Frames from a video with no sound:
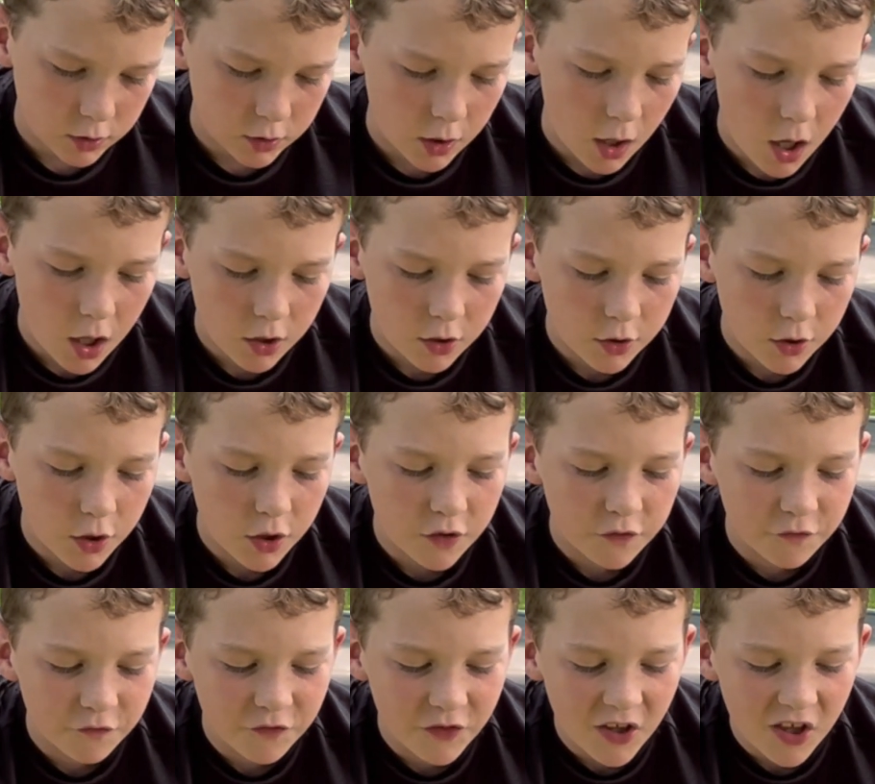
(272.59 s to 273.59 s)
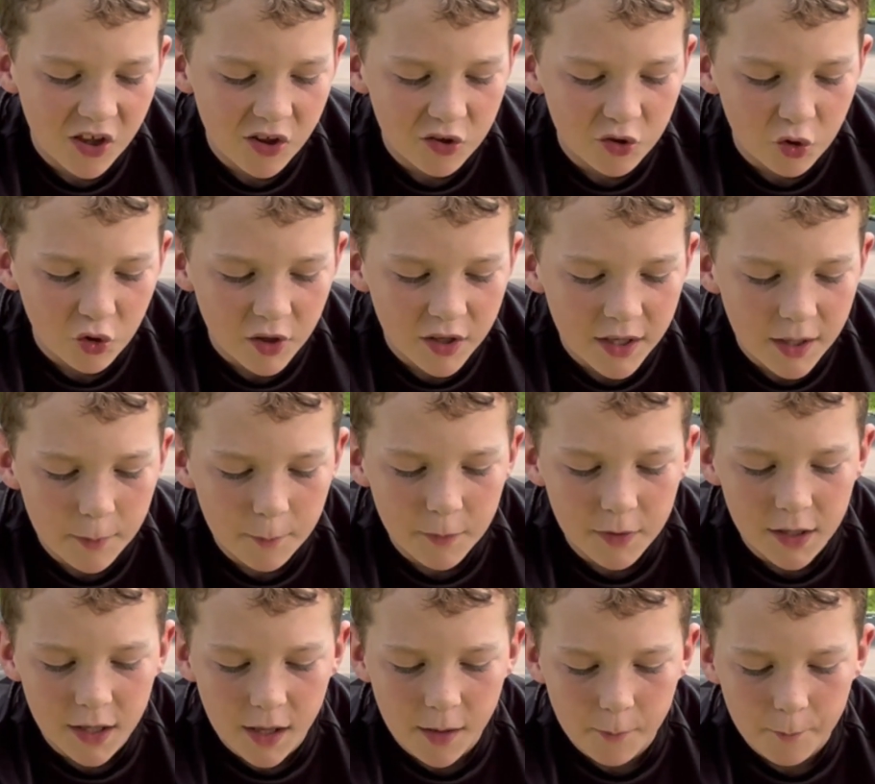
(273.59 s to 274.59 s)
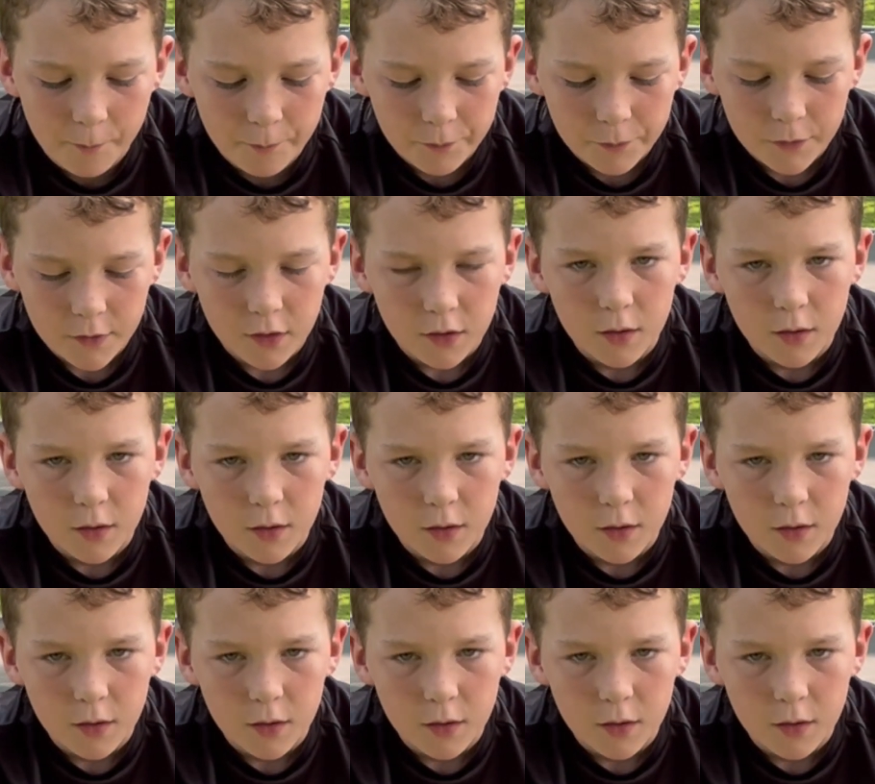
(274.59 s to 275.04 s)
Dr. Phil Green M&M.